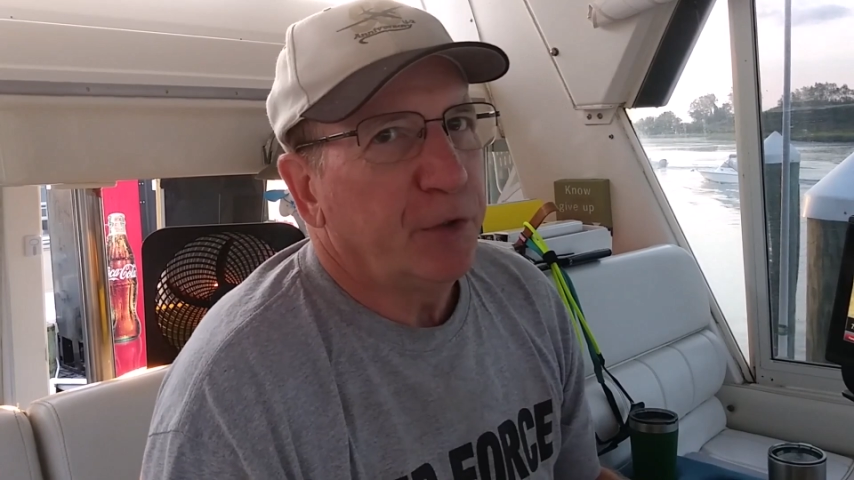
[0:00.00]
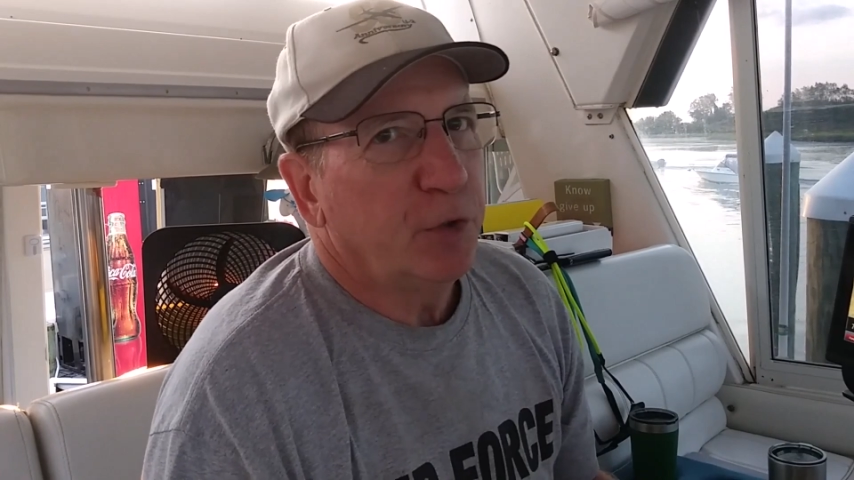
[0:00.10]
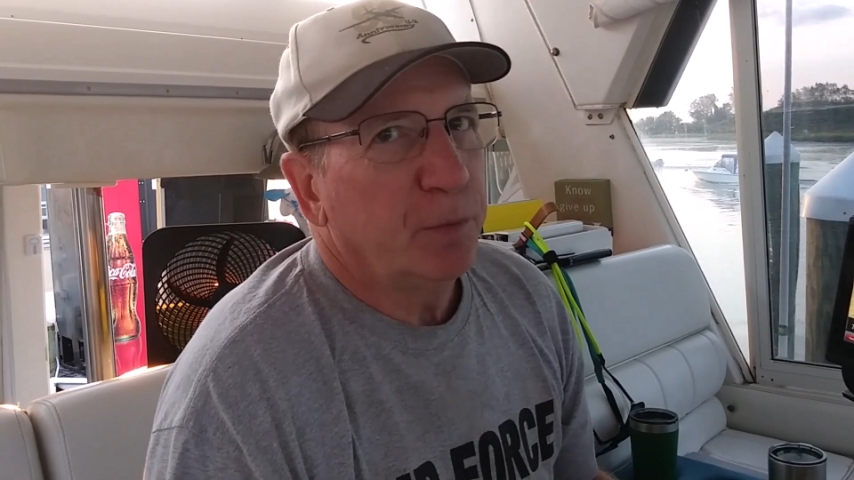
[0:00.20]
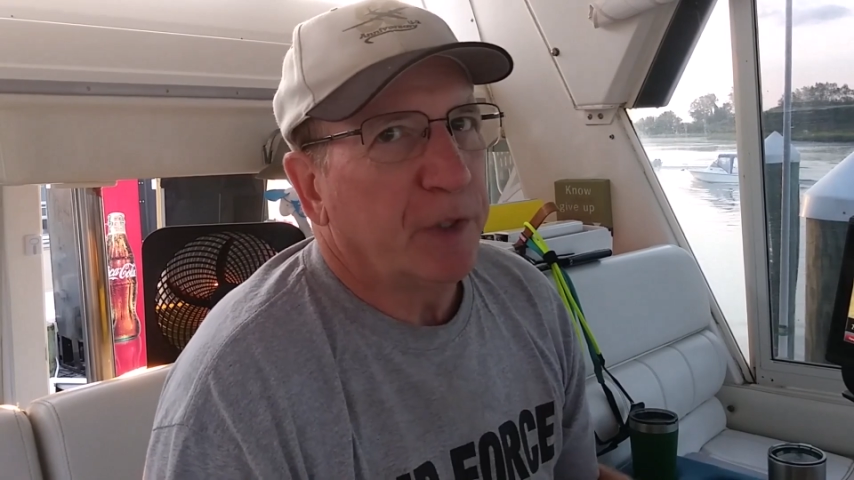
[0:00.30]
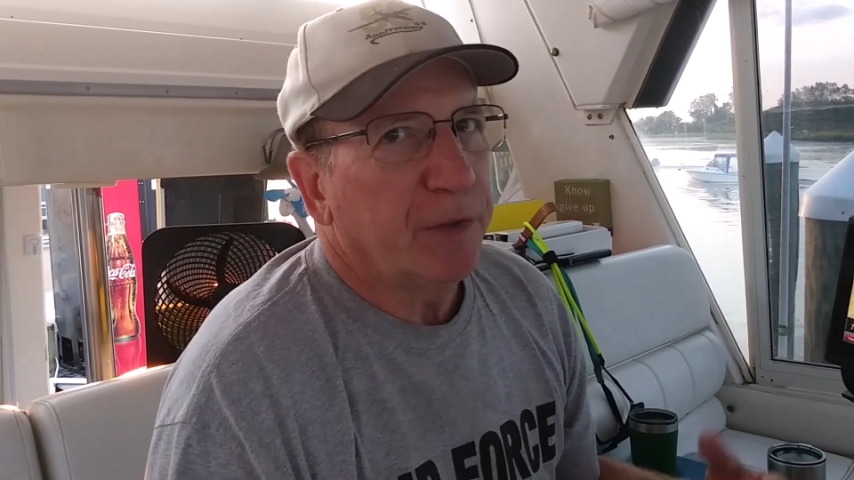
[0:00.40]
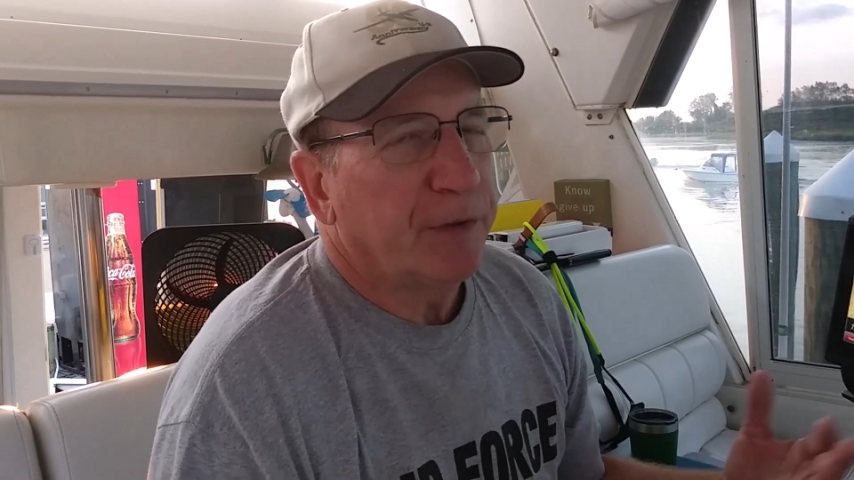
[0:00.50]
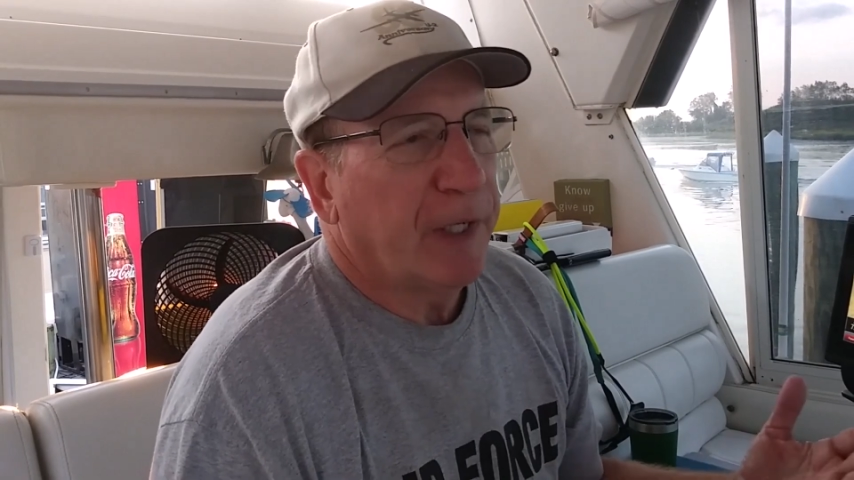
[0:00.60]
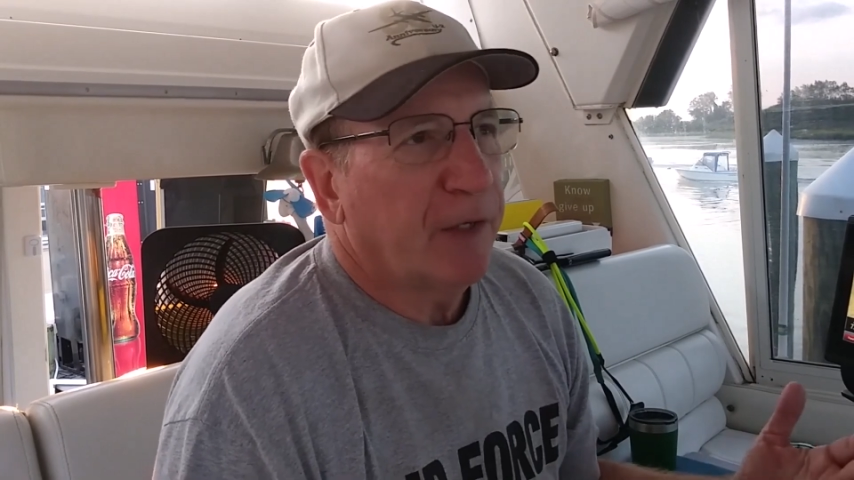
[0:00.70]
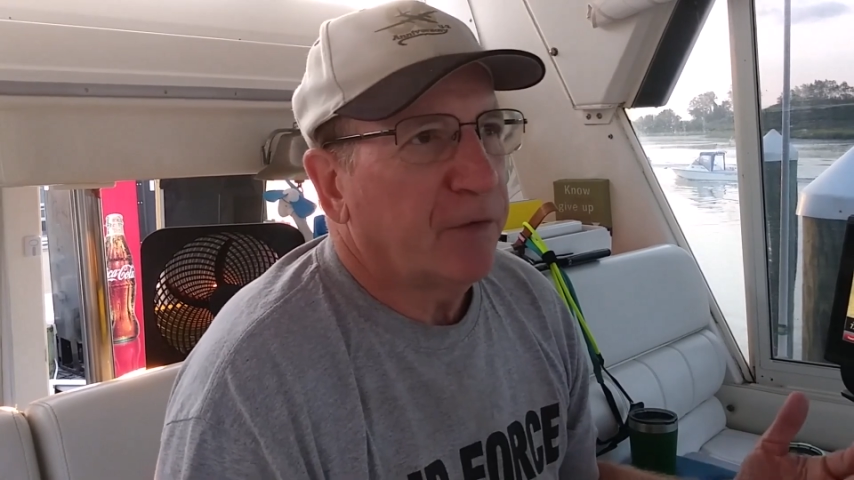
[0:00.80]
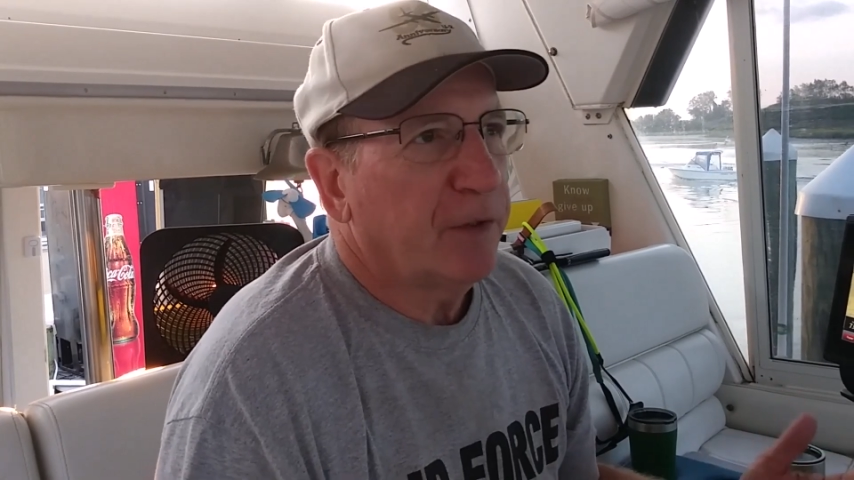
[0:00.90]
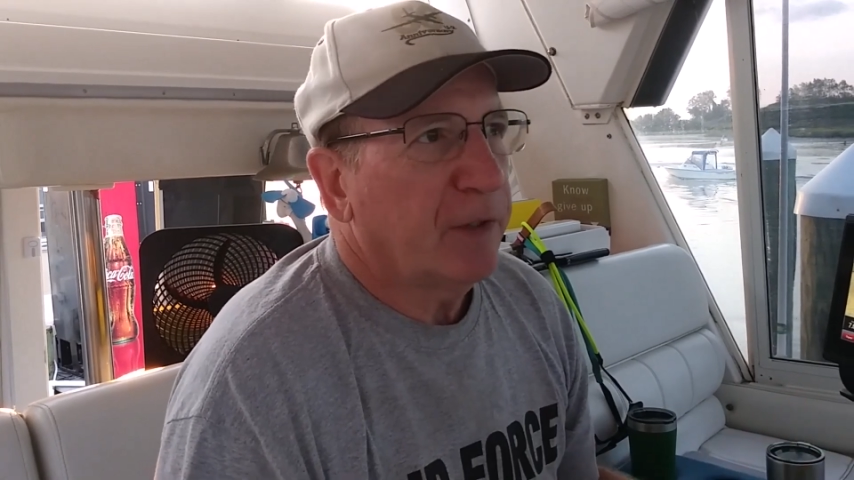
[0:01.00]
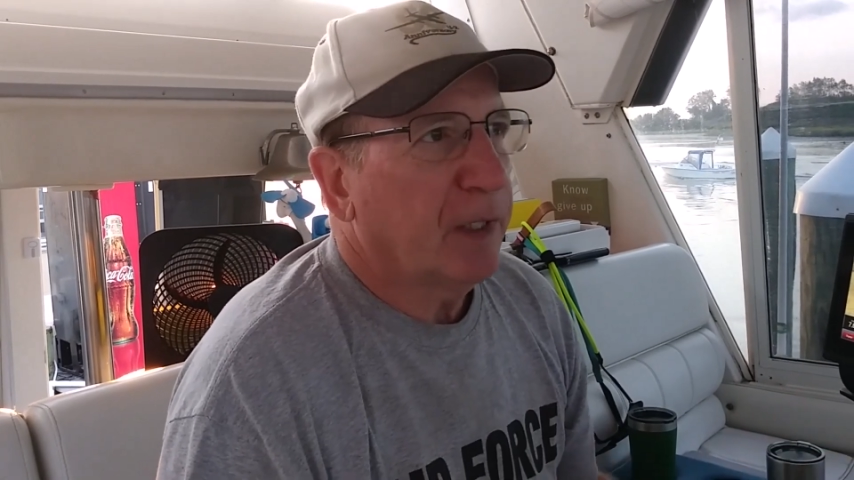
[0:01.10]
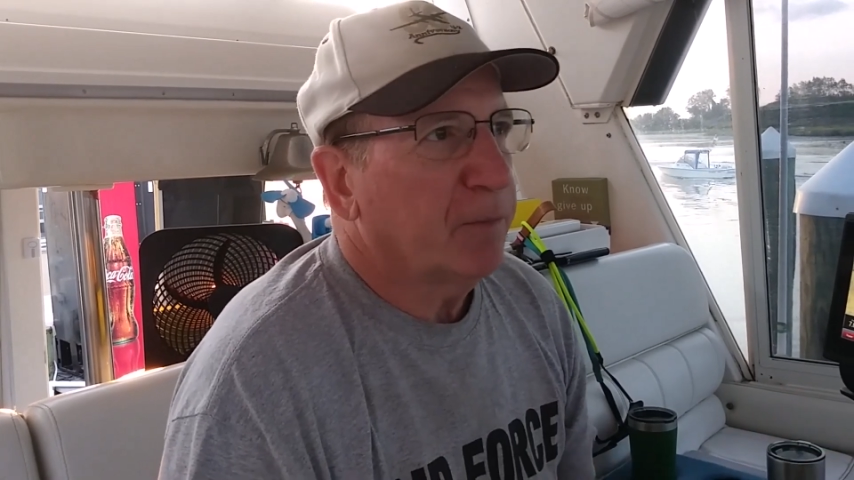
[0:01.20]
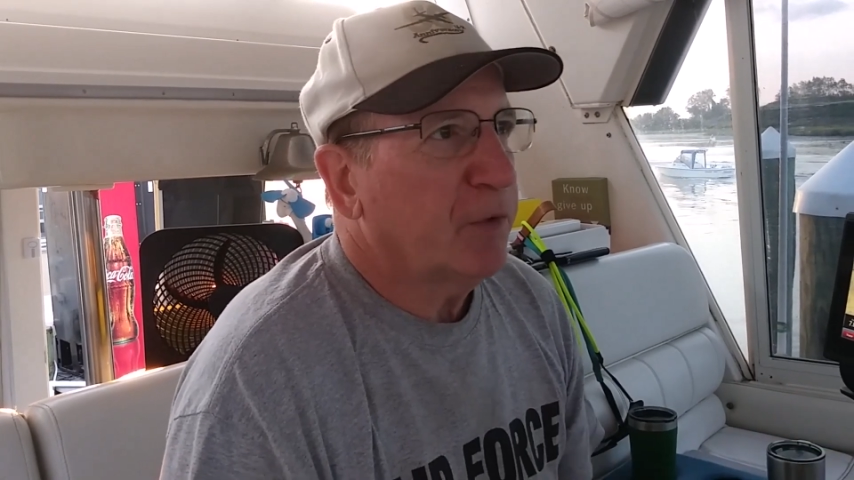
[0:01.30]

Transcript: you, but you can't see them.